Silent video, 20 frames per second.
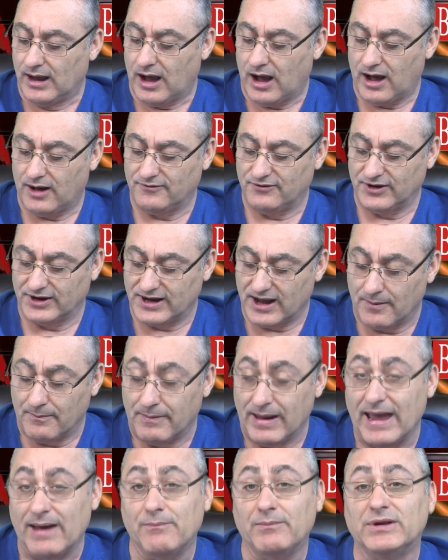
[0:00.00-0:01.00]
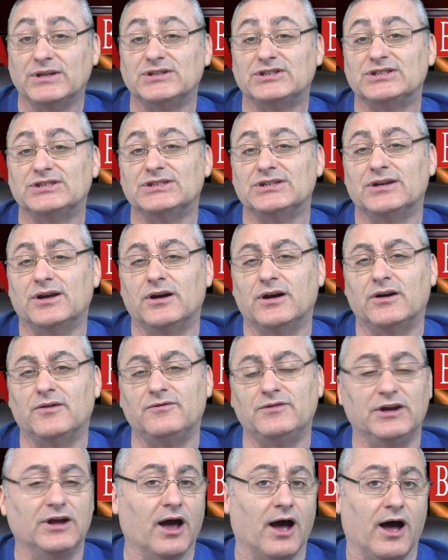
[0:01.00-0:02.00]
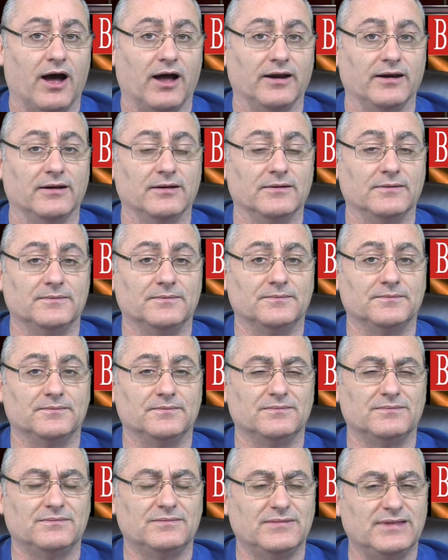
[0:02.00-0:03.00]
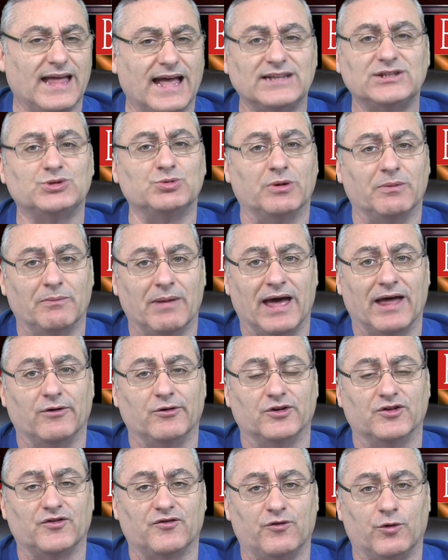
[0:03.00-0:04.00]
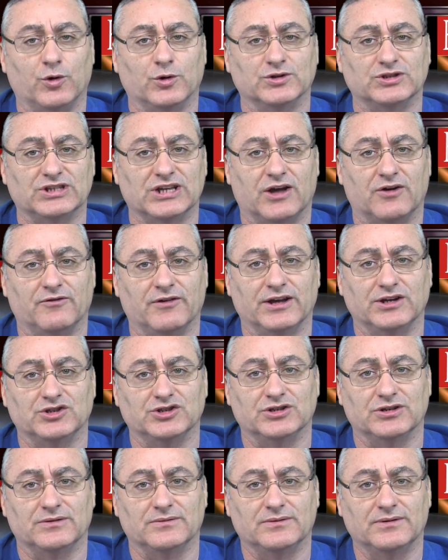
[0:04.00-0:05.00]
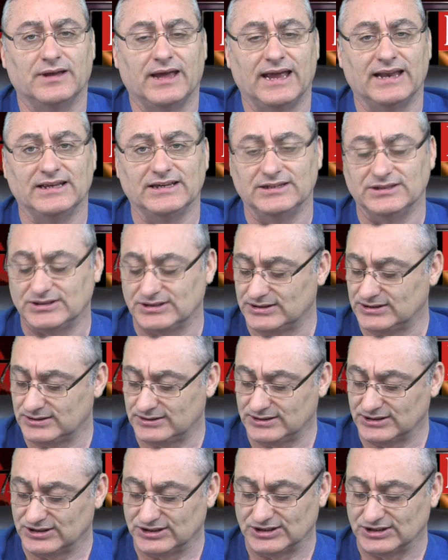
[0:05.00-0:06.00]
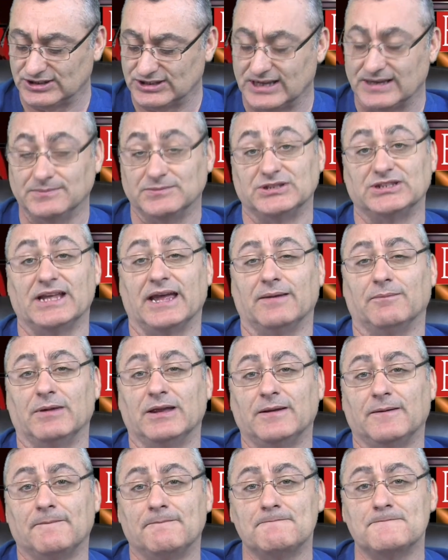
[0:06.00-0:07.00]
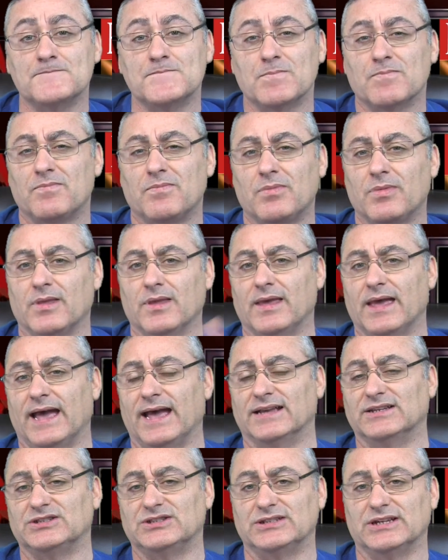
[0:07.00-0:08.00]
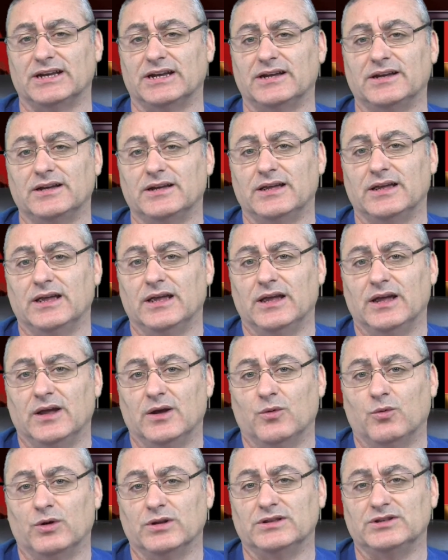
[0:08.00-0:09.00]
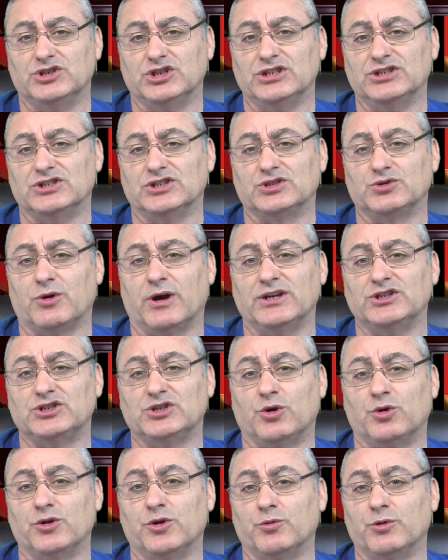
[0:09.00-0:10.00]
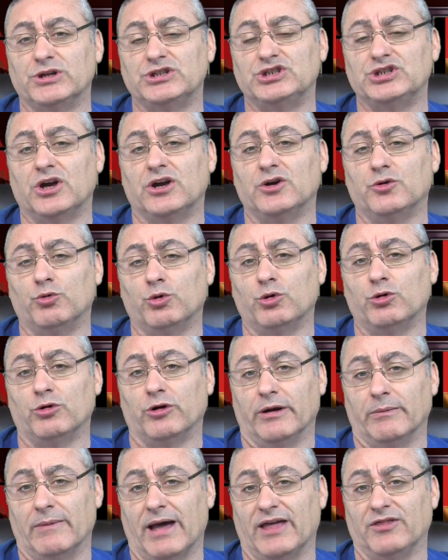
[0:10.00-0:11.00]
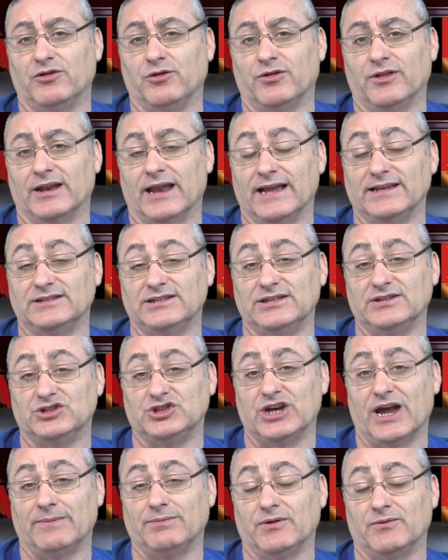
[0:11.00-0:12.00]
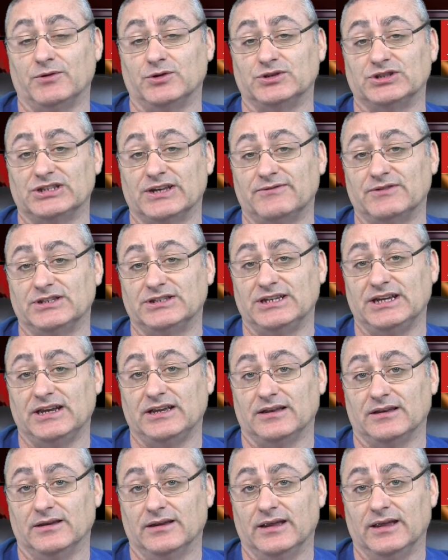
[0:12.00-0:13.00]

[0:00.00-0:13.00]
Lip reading: of the commandments of God. That's what matters for salvation. And this is the same statement as what Jesus Christ told the rich young ruler in Matthew, the 19th chapter, verse 17,